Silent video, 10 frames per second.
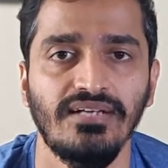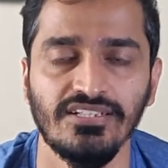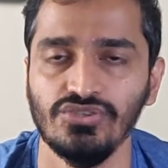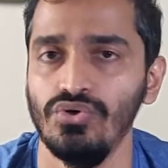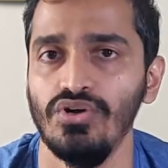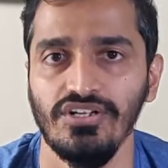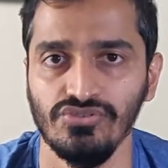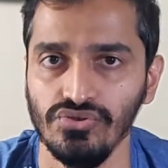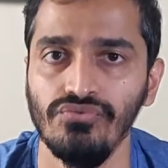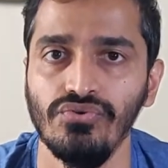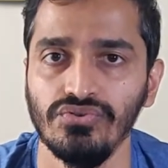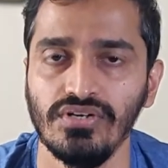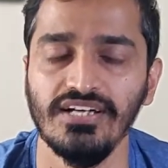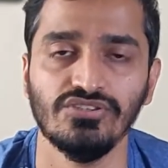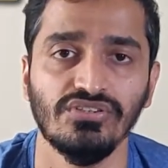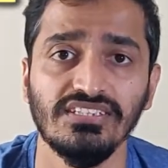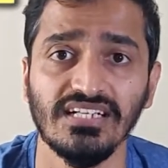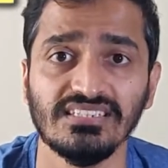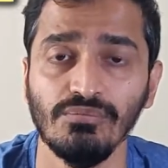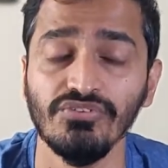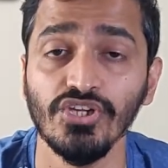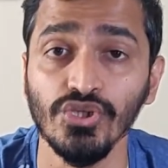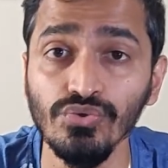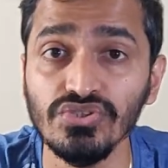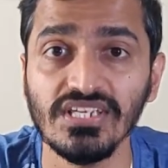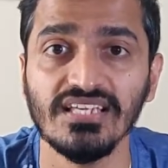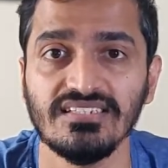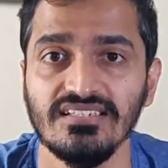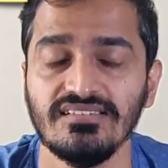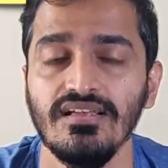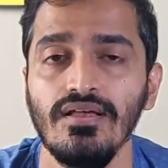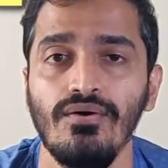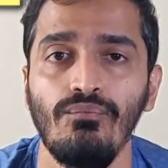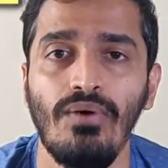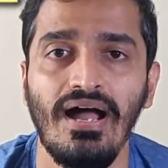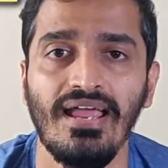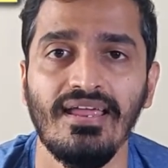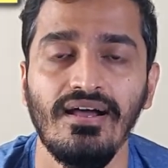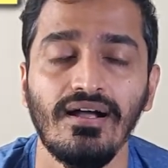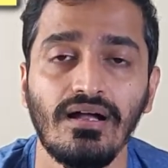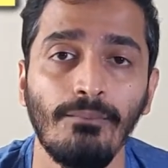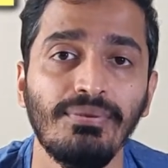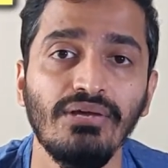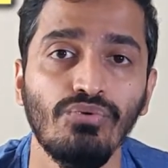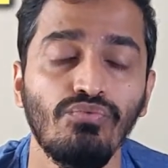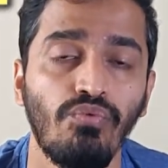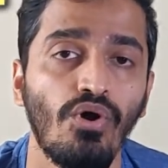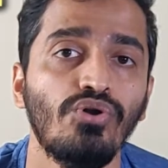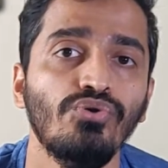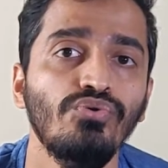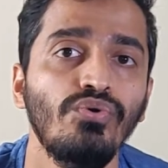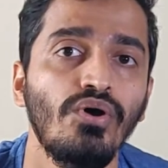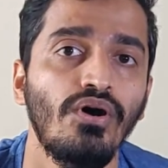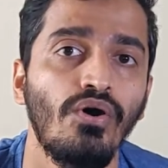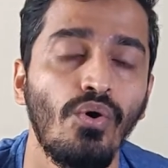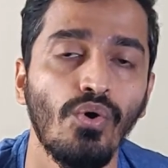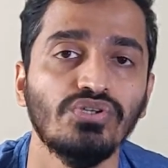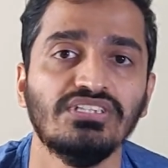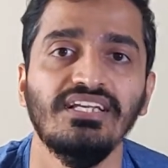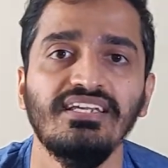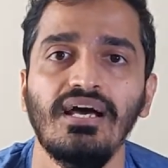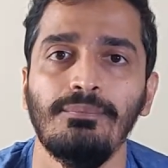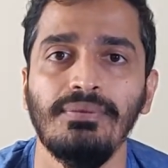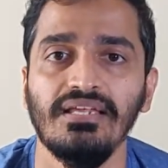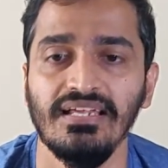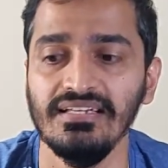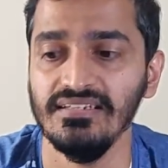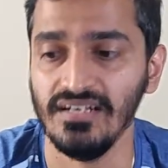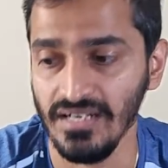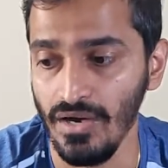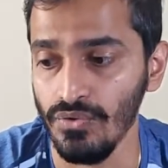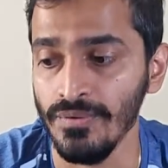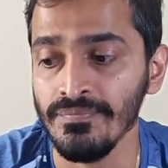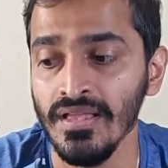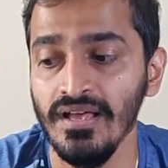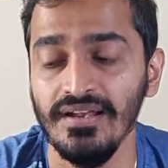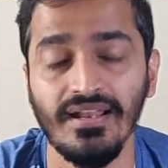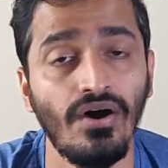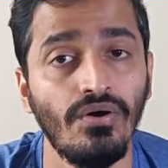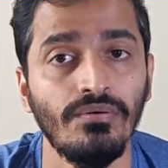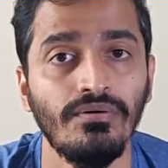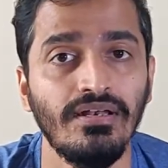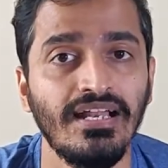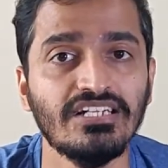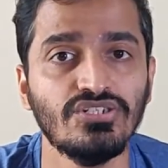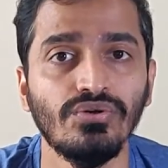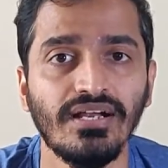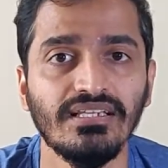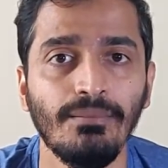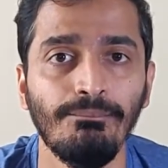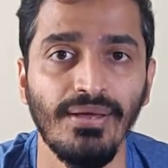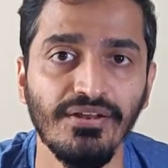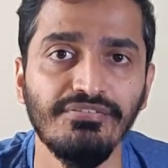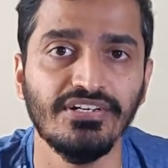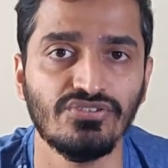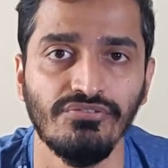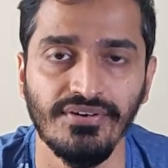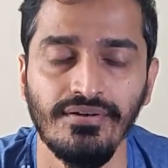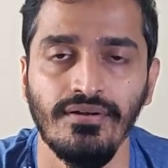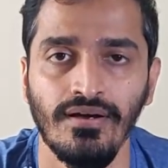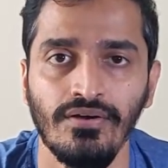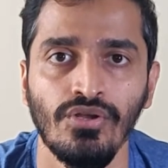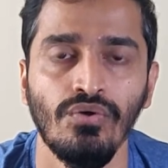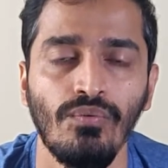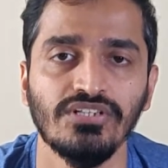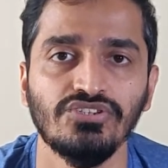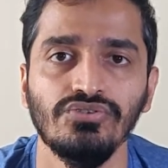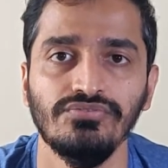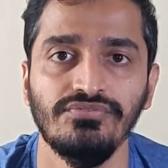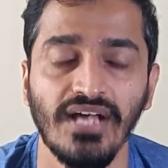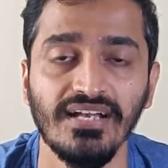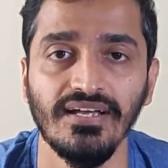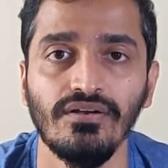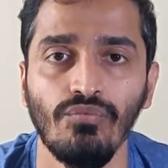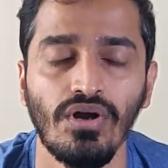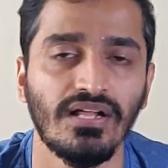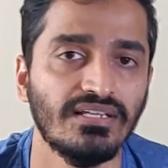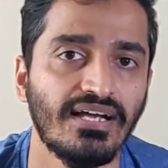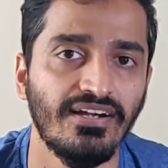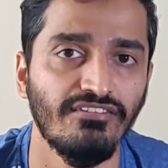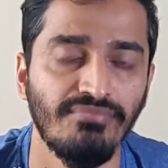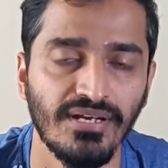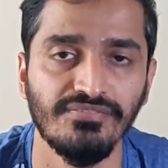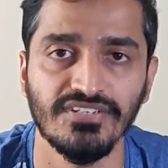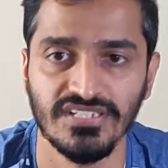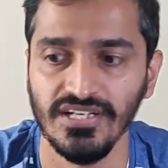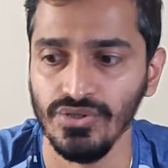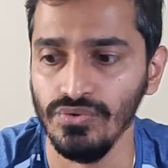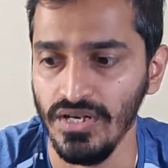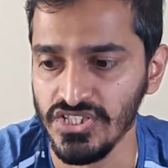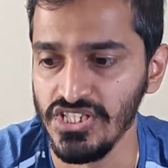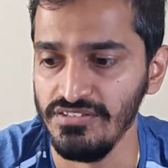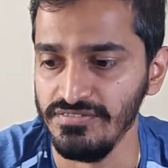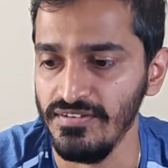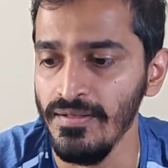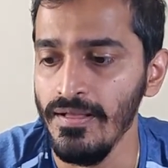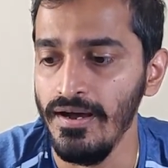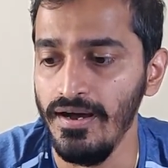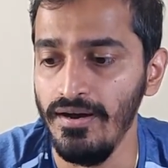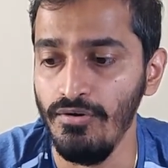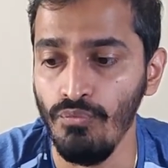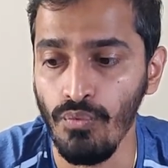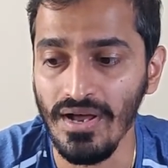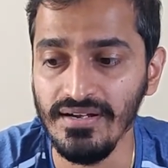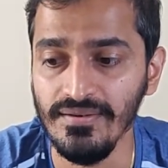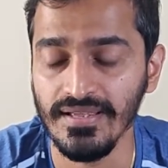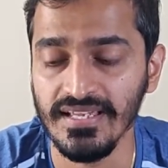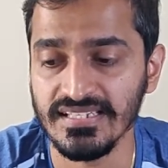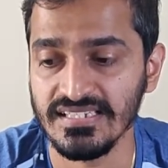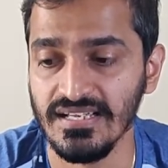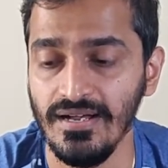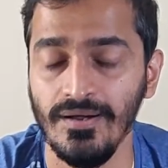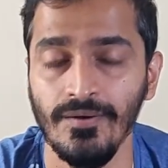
and so on and so forth, right? So these are some of the use cases why a company would want to host an ERP in the cloud. Now let's look at the benefits of it. Once you've done it, what are the kind of benefits that you achieve? One is